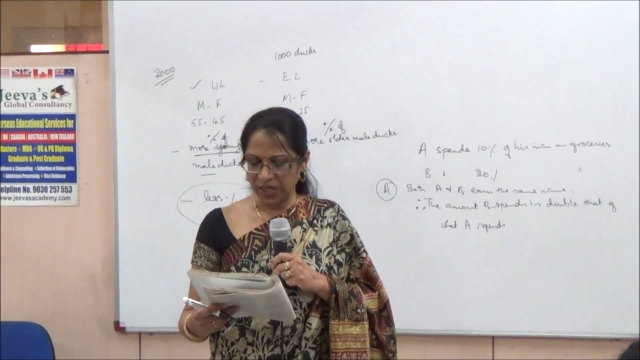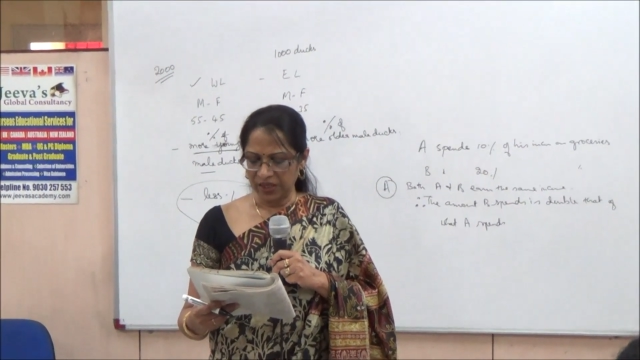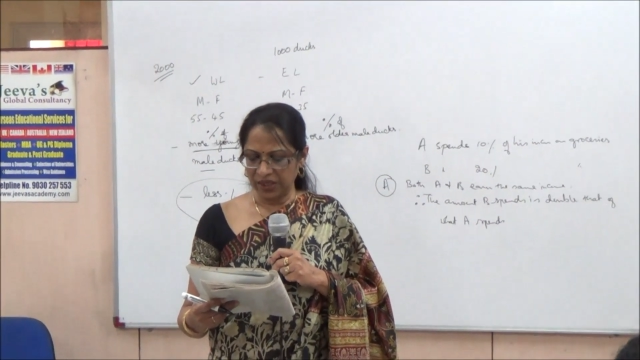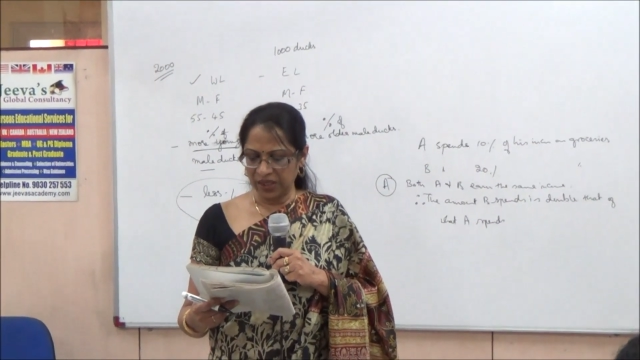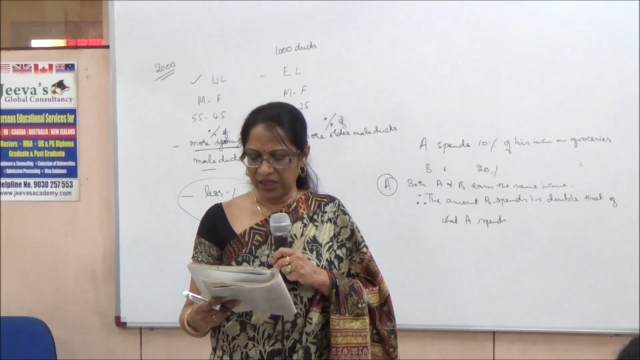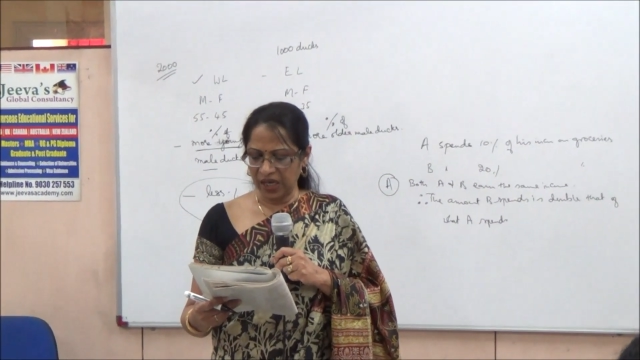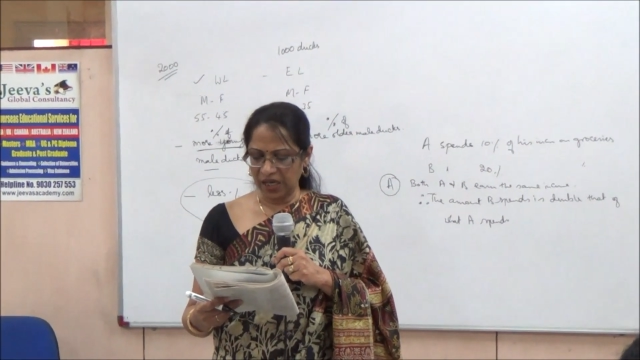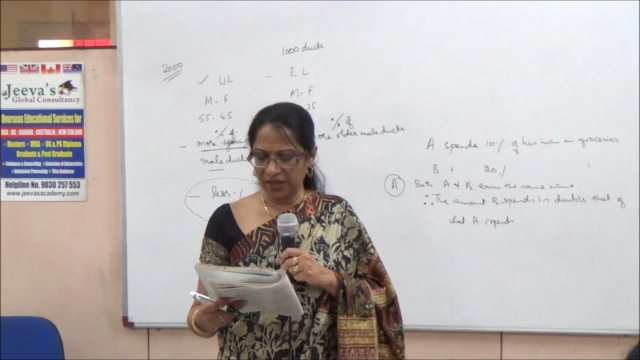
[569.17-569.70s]

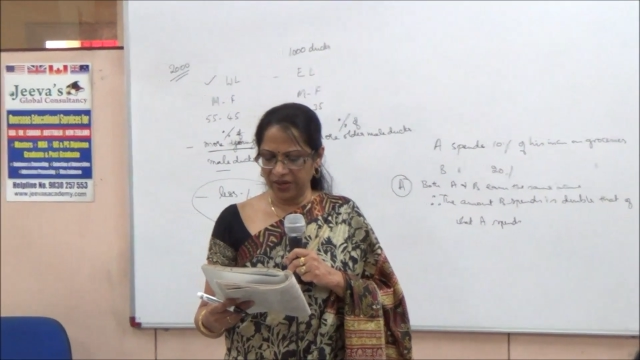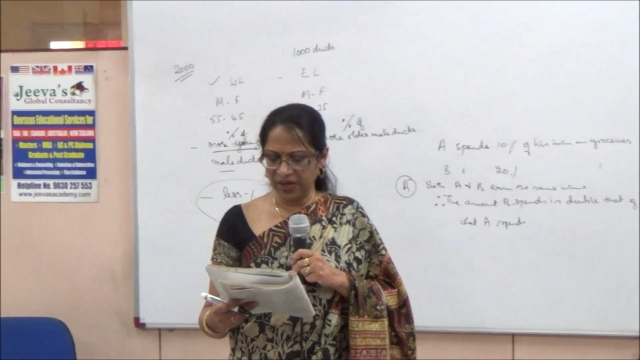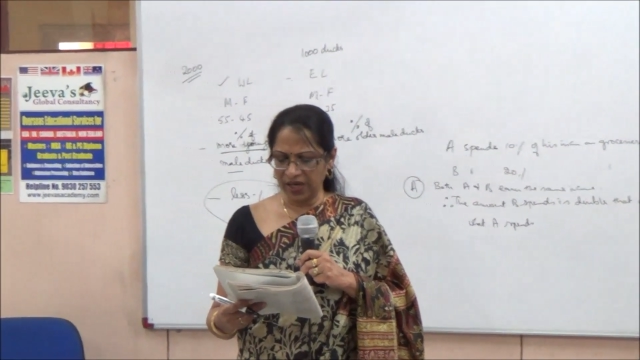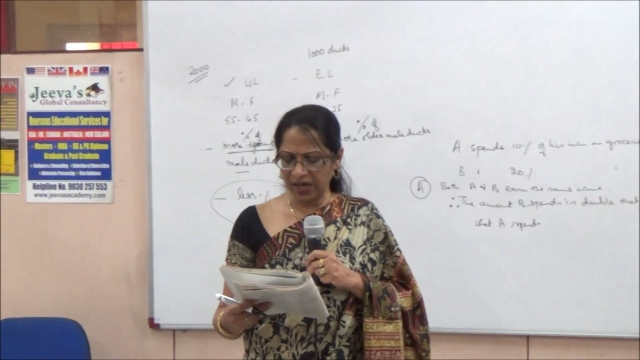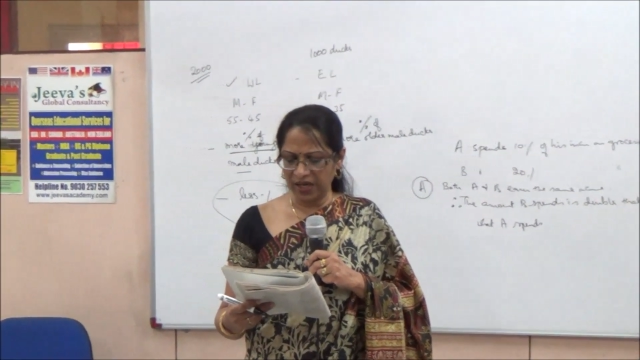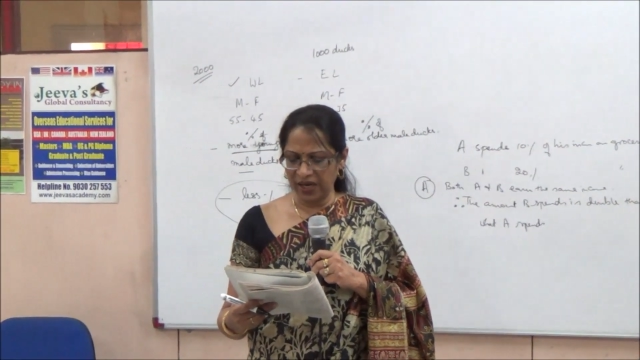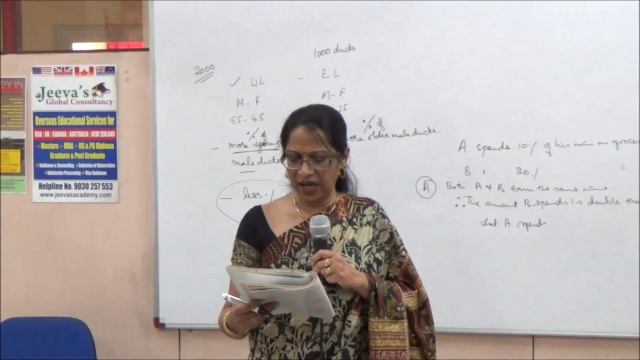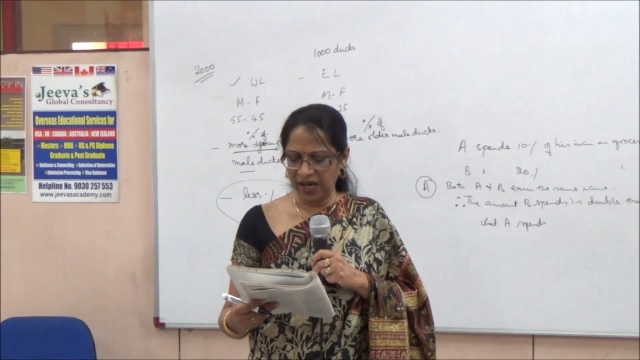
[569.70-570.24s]
the coloring
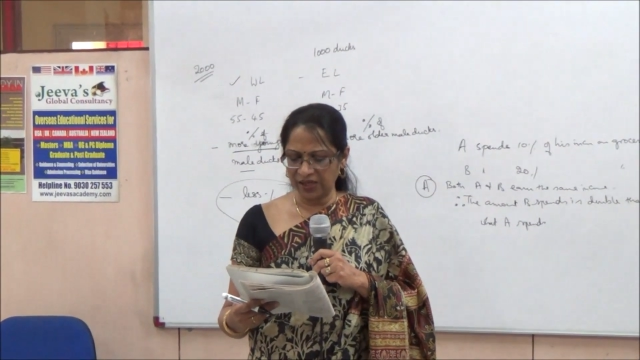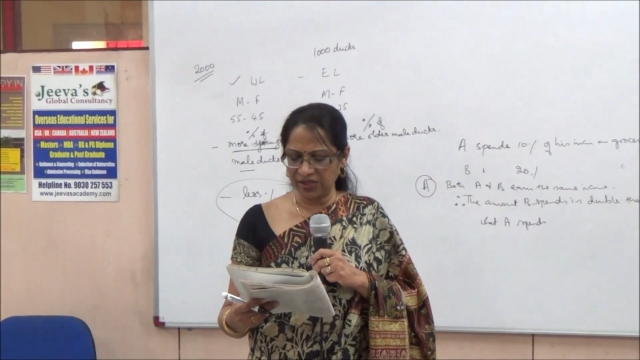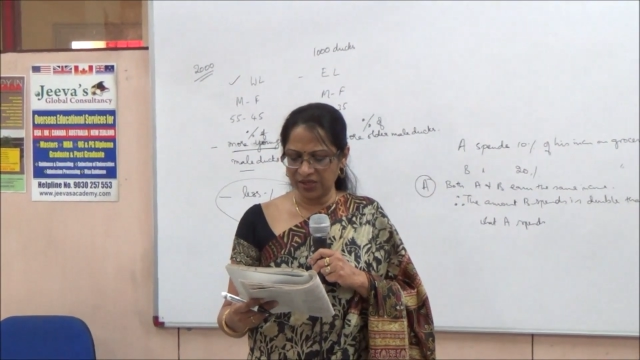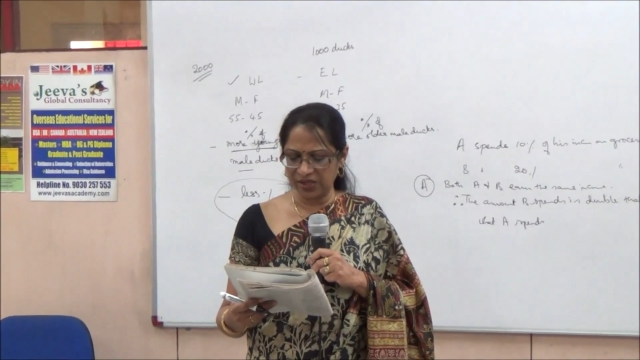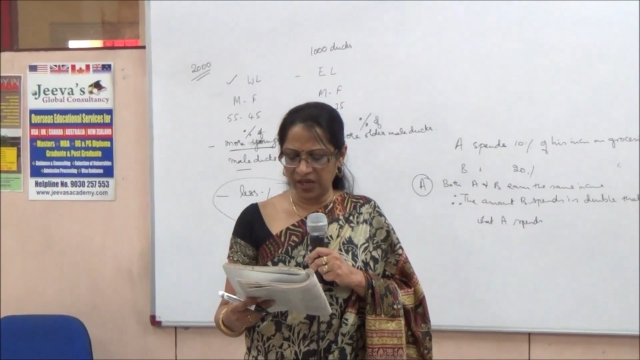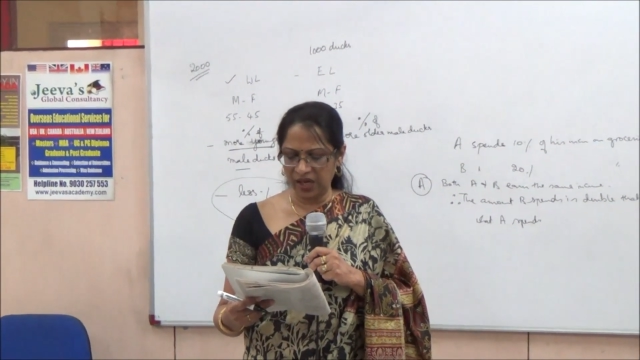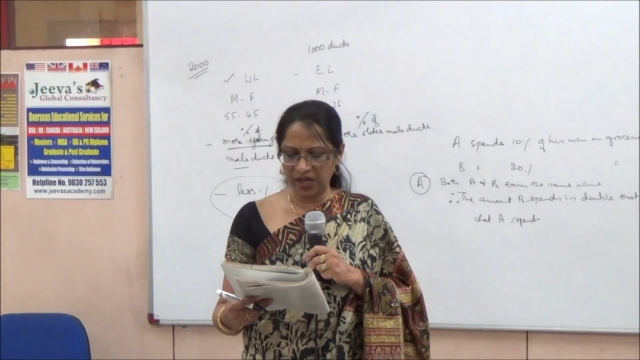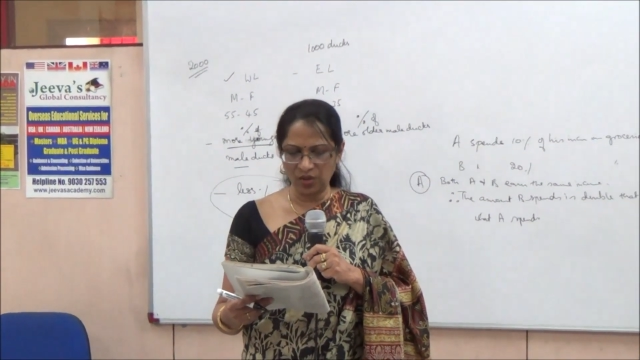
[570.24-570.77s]
enhances the